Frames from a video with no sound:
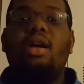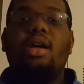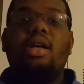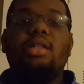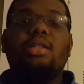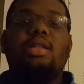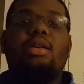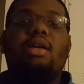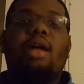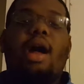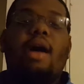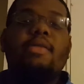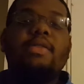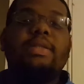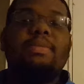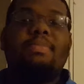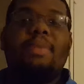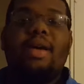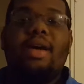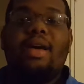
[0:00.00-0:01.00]
So that was
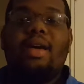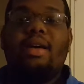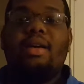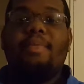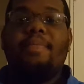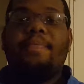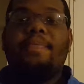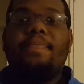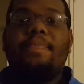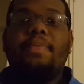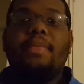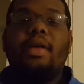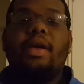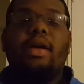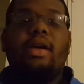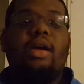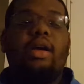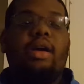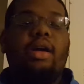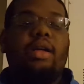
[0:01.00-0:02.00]
big.
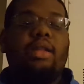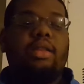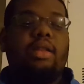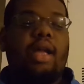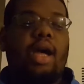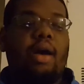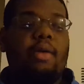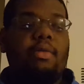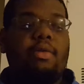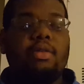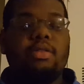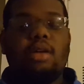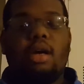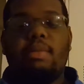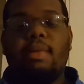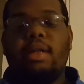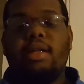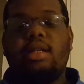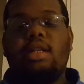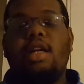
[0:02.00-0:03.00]
Now we're going to talk
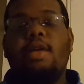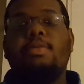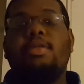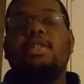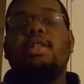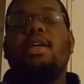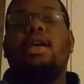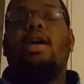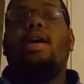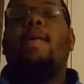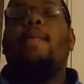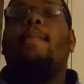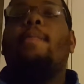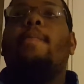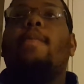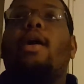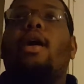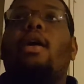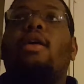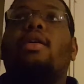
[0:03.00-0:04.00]
about the Clemson game.
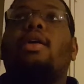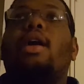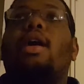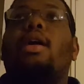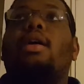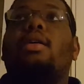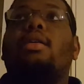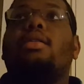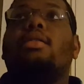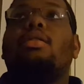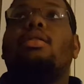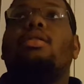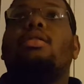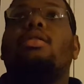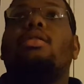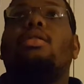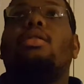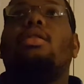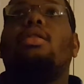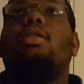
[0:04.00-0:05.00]
Okay,
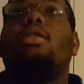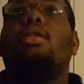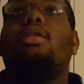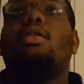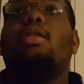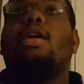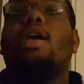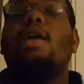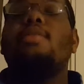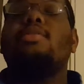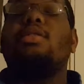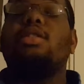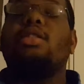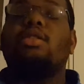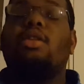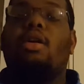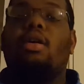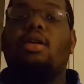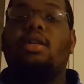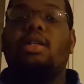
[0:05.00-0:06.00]
the game's in
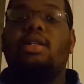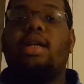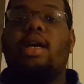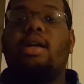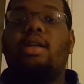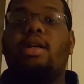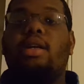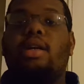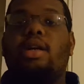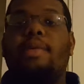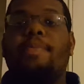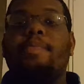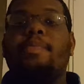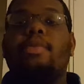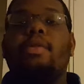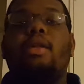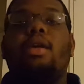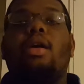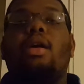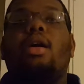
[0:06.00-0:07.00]
Charlotte down here.
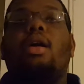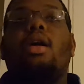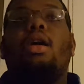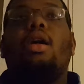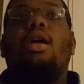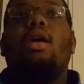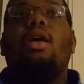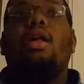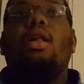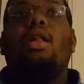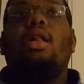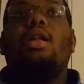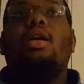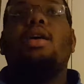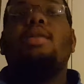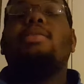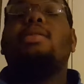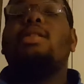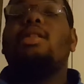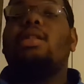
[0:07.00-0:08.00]

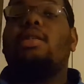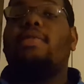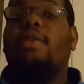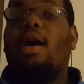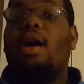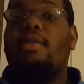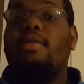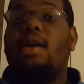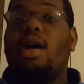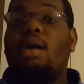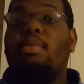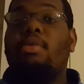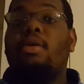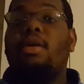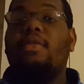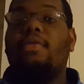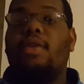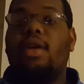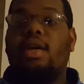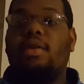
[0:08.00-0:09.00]
Clemson is 5.5
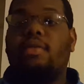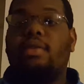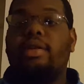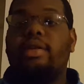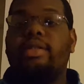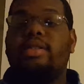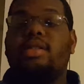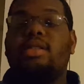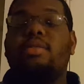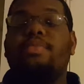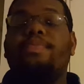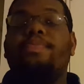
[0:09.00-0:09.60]
point favorites.